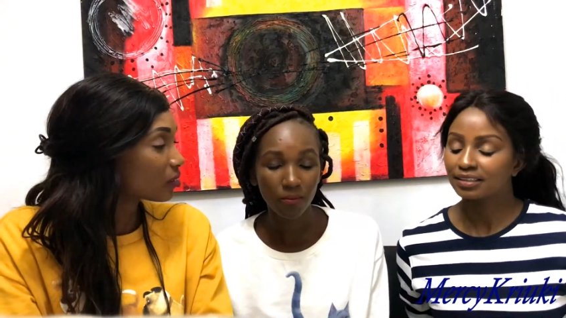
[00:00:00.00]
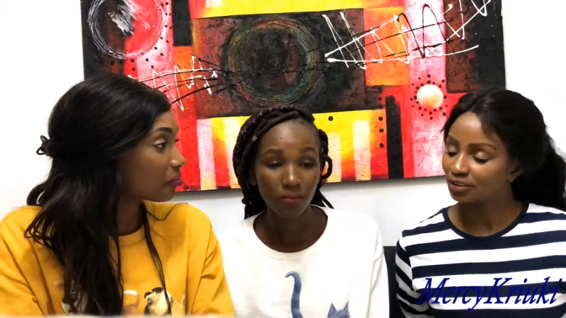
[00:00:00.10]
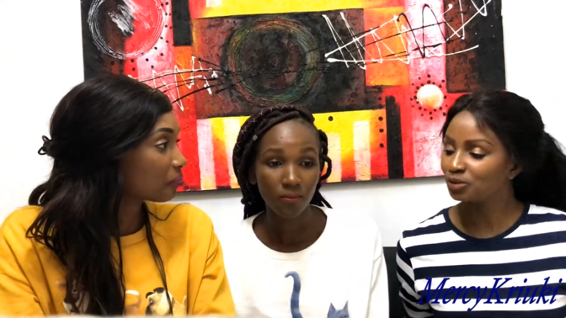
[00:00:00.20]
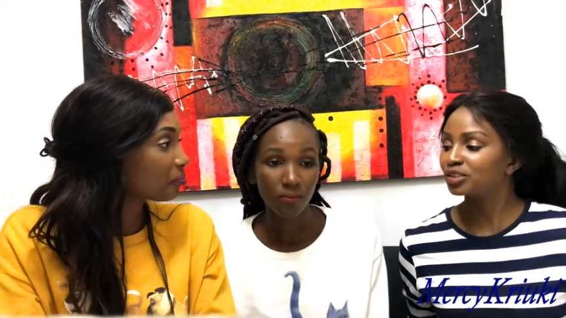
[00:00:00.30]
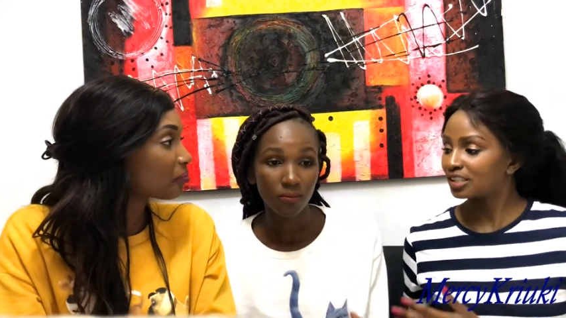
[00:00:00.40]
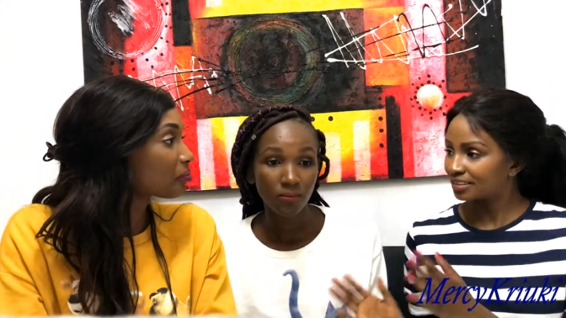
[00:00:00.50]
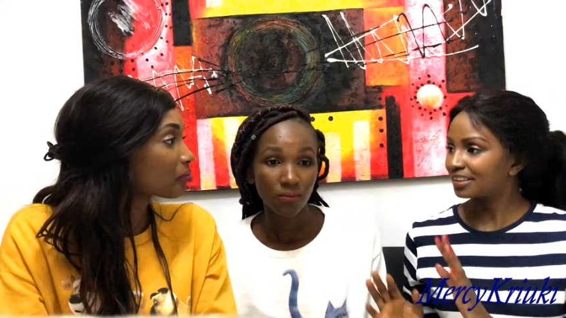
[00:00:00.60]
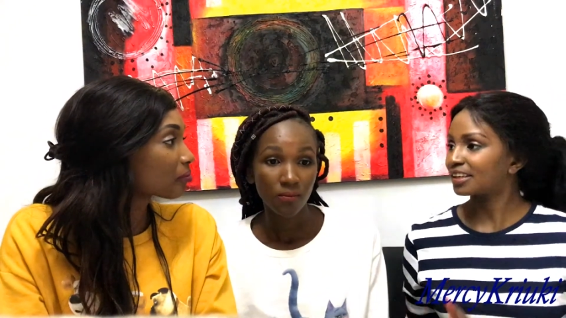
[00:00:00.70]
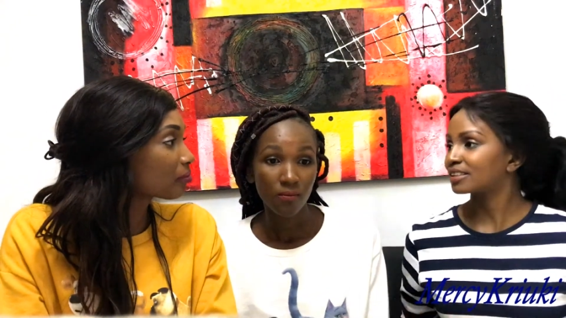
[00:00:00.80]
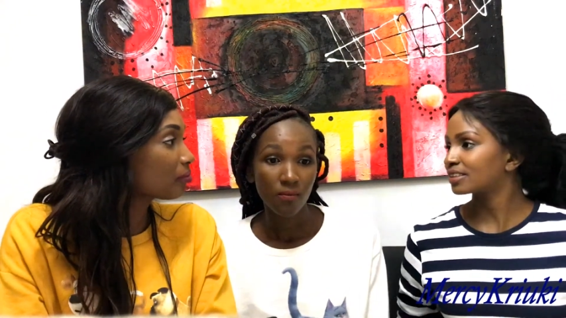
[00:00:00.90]
Speaker 1: You
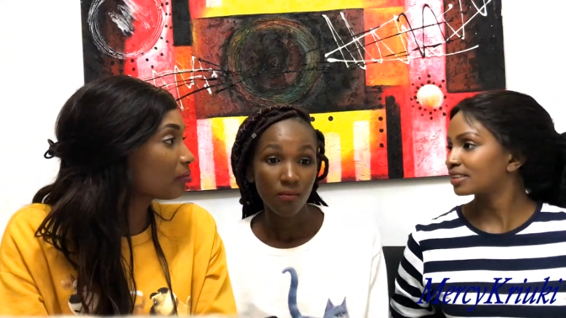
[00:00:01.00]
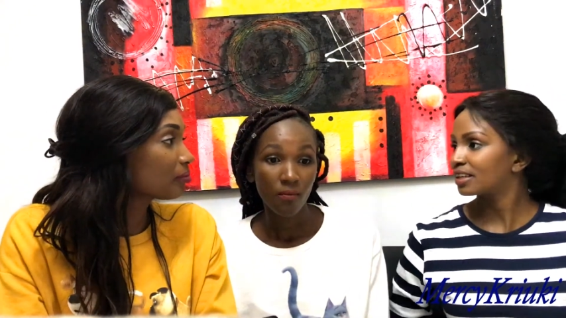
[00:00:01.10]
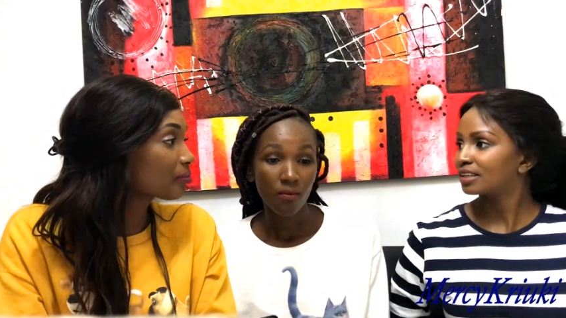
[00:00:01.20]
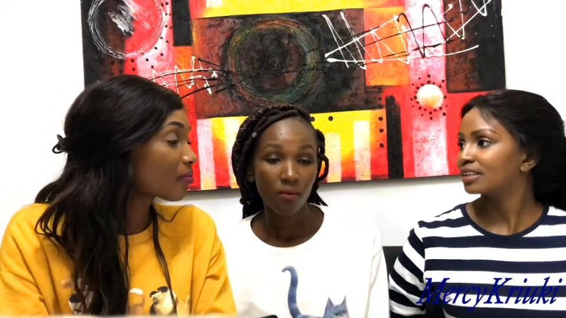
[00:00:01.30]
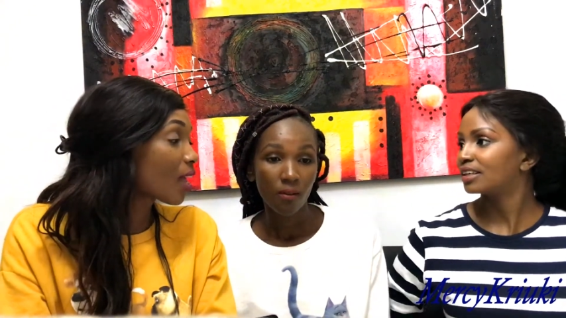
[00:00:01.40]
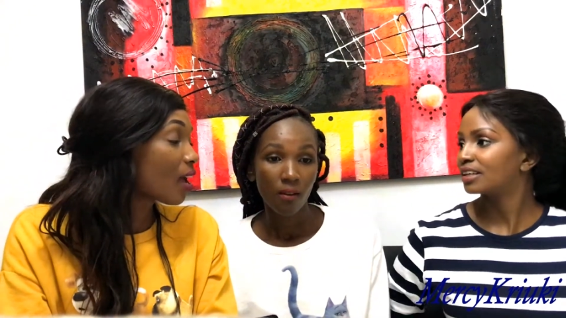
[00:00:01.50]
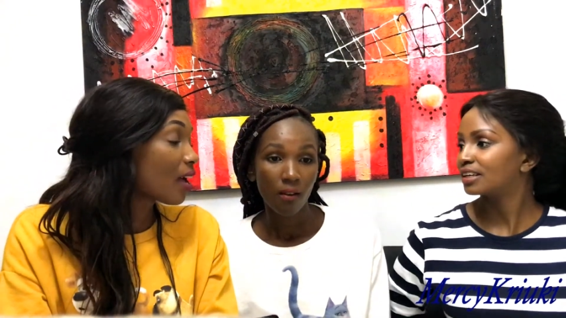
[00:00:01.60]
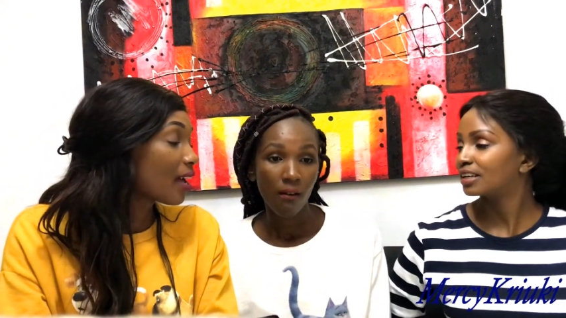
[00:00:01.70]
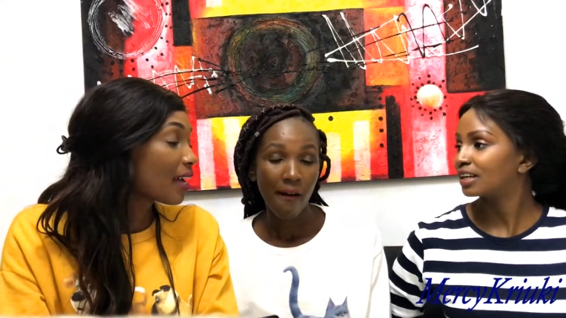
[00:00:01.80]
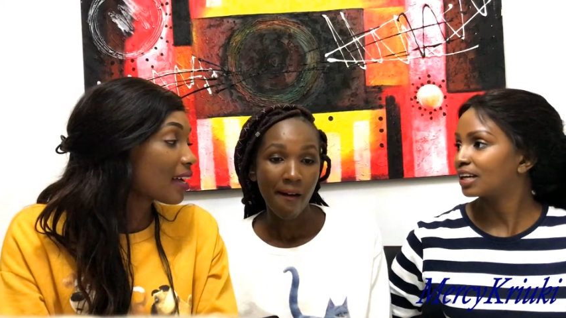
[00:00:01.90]
just guess.
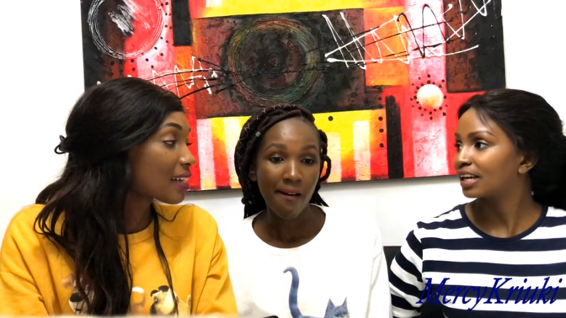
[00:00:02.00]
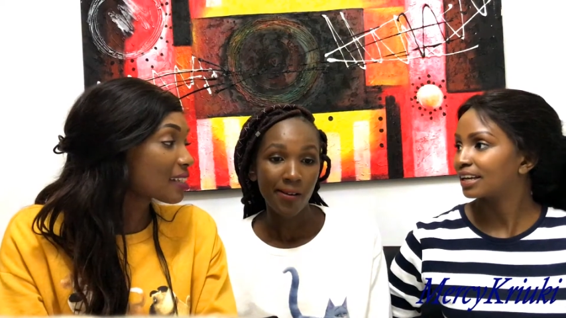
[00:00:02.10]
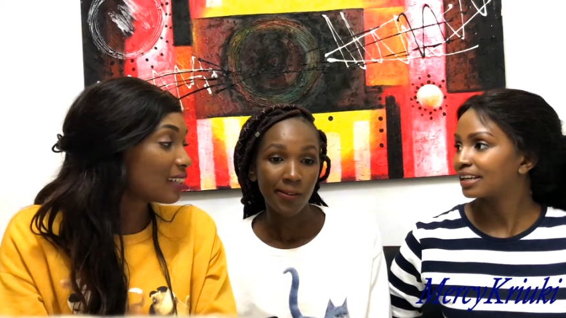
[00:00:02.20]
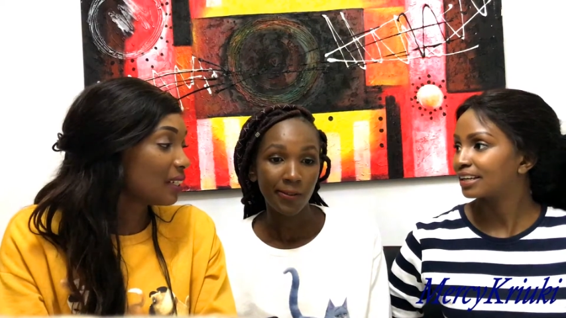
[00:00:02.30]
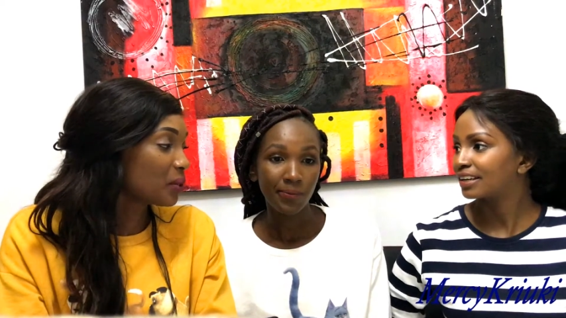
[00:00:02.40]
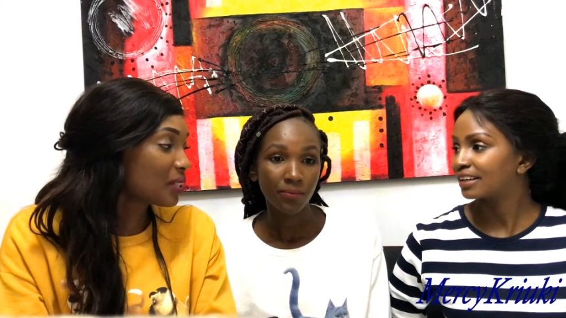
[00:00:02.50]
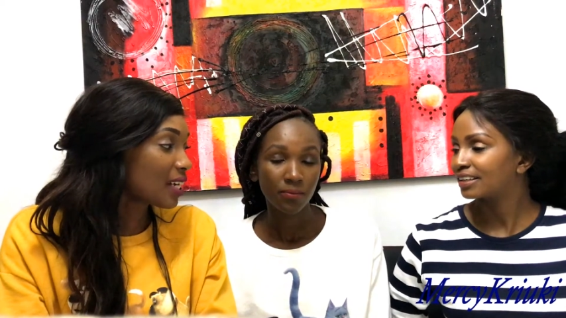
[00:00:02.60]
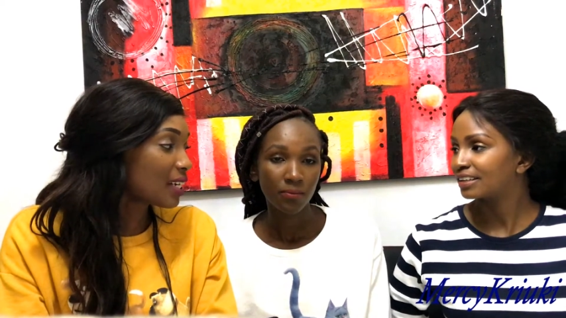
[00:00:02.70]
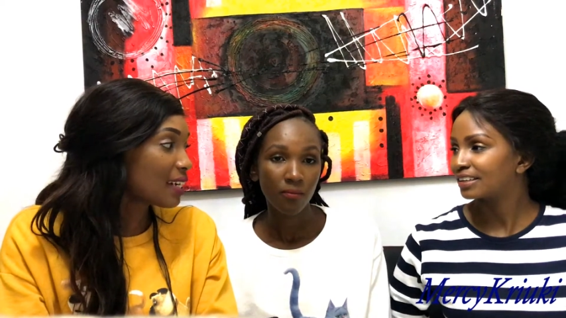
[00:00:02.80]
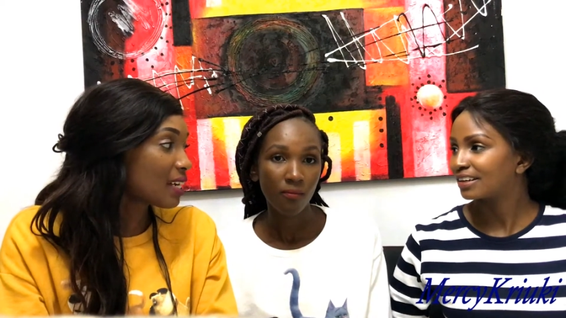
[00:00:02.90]

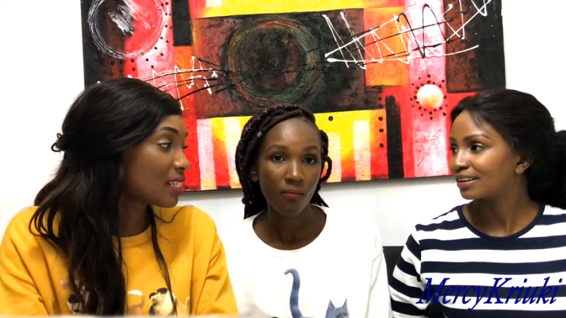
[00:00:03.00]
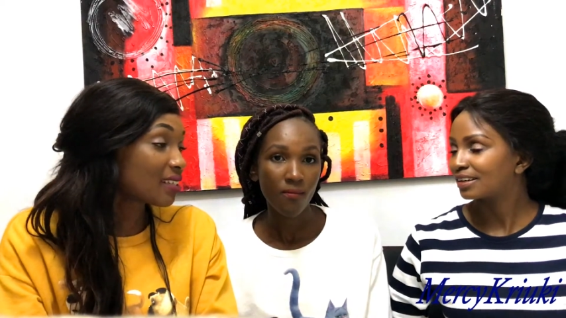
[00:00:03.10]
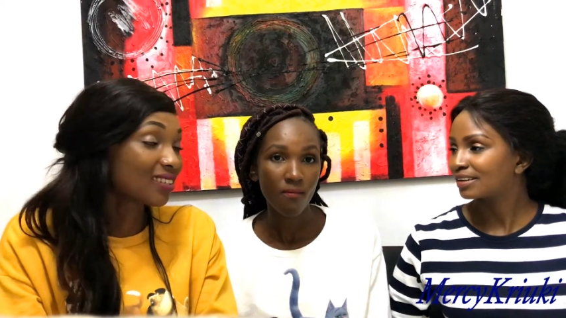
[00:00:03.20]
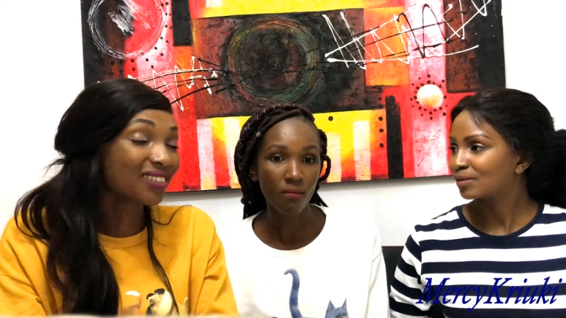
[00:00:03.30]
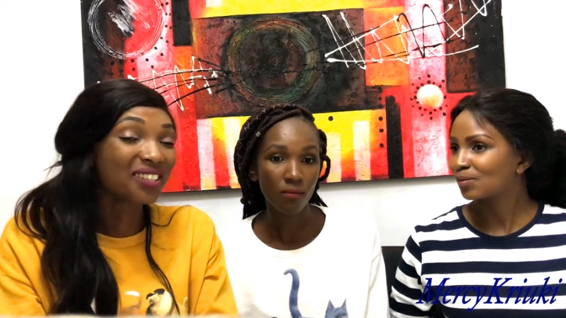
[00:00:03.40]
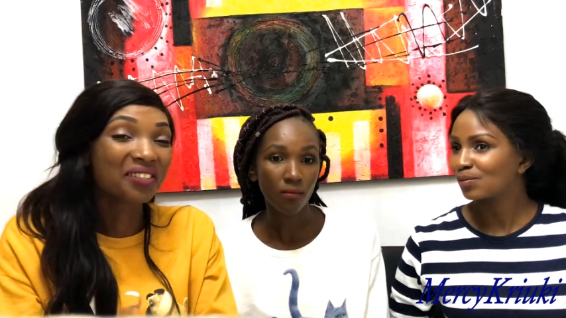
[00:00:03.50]
Claudia likes